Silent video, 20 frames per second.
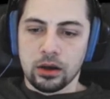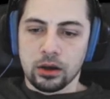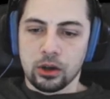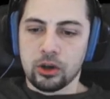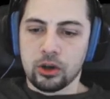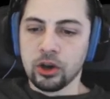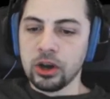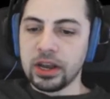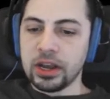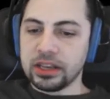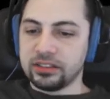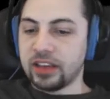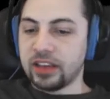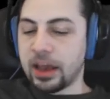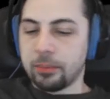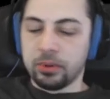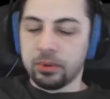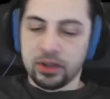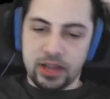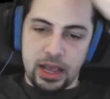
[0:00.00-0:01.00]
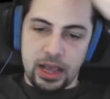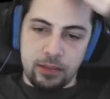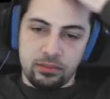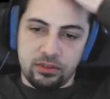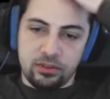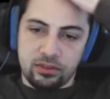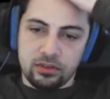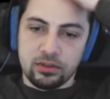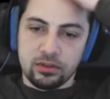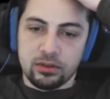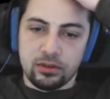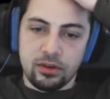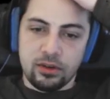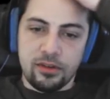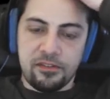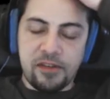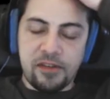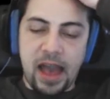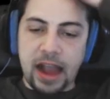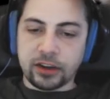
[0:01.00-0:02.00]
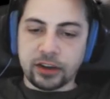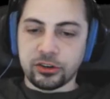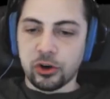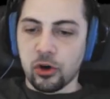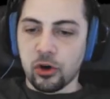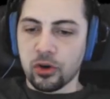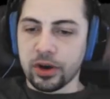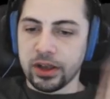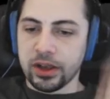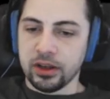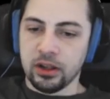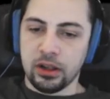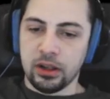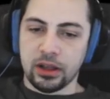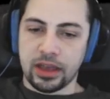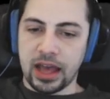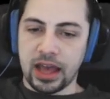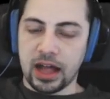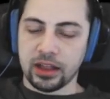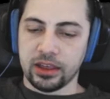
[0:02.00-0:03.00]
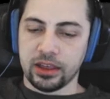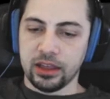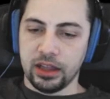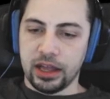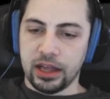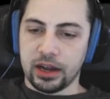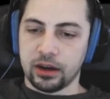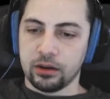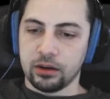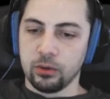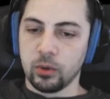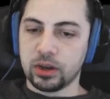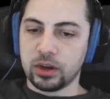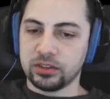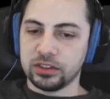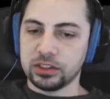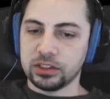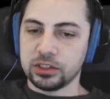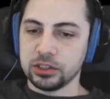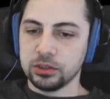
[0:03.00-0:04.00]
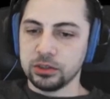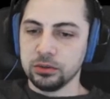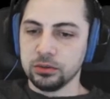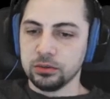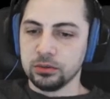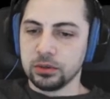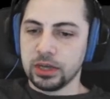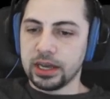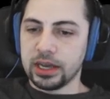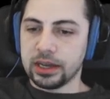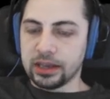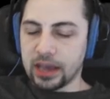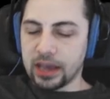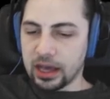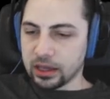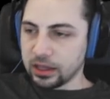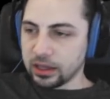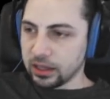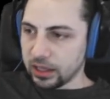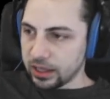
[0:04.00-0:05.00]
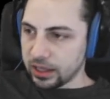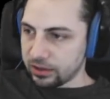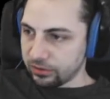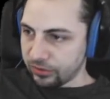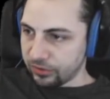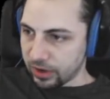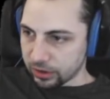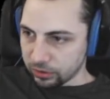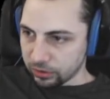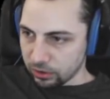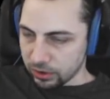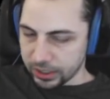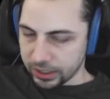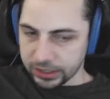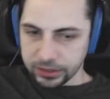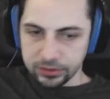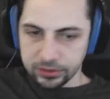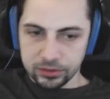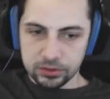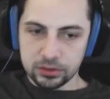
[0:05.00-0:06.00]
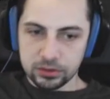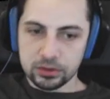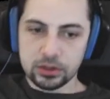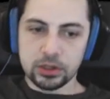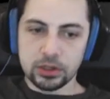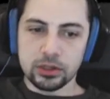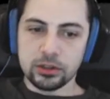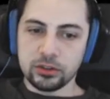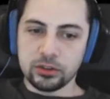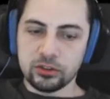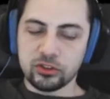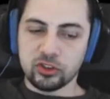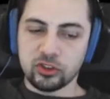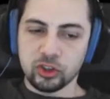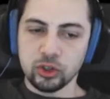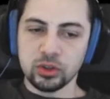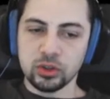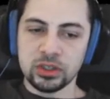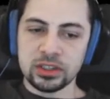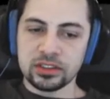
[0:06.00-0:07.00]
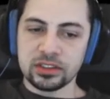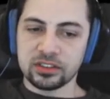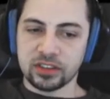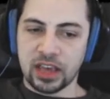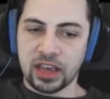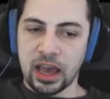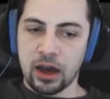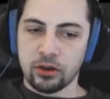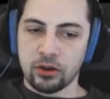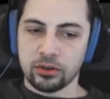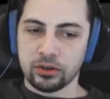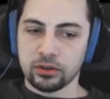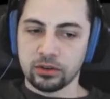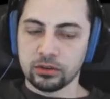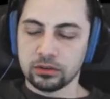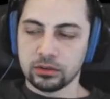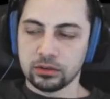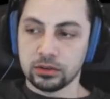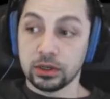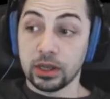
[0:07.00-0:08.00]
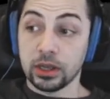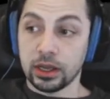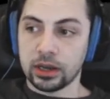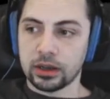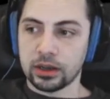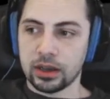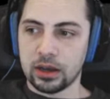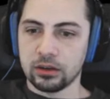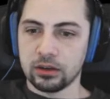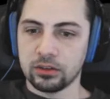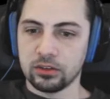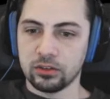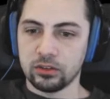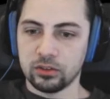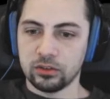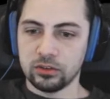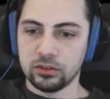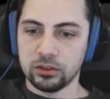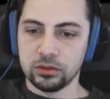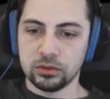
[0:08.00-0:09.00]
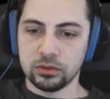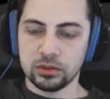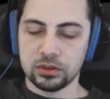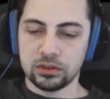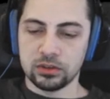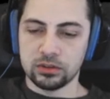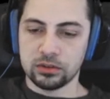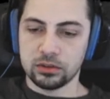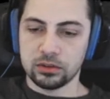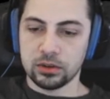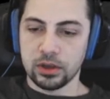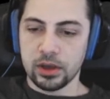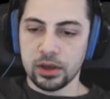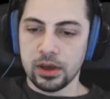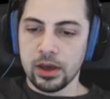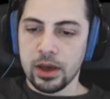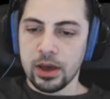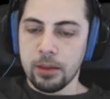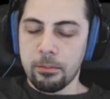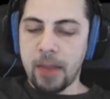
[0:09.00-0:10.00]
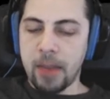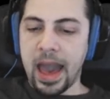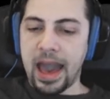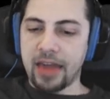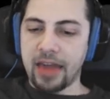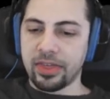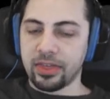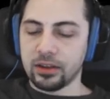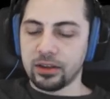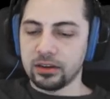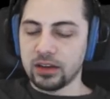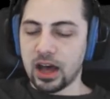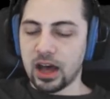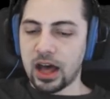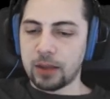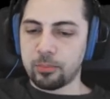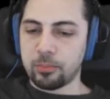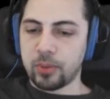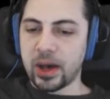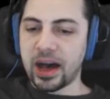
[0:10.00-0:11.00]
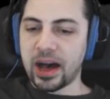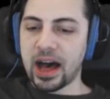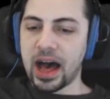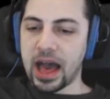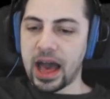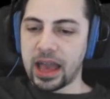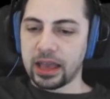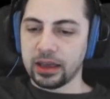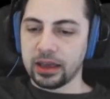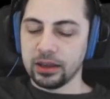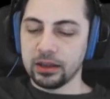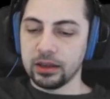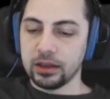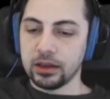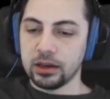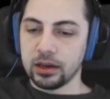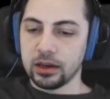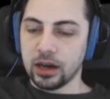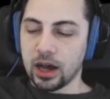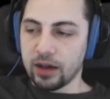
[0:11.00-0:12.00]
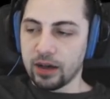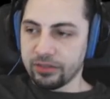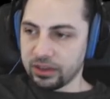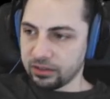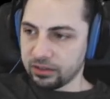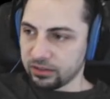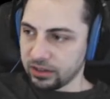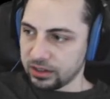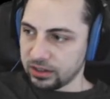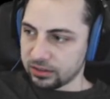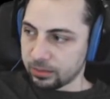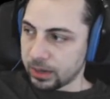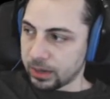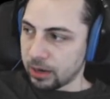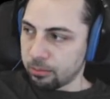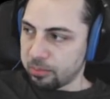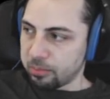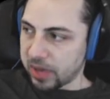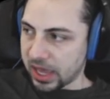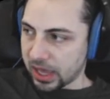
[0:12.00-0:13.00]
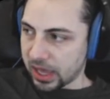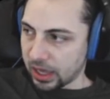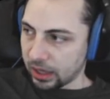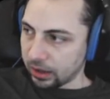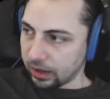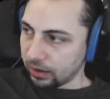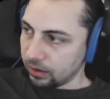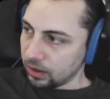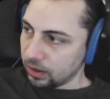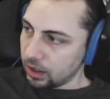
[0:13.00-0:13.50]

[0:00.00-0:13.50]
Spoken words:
Good example names. Factorial calculator. What does it do? It calculates factorials. Students count. It counts students. Math.py obviously is about baking.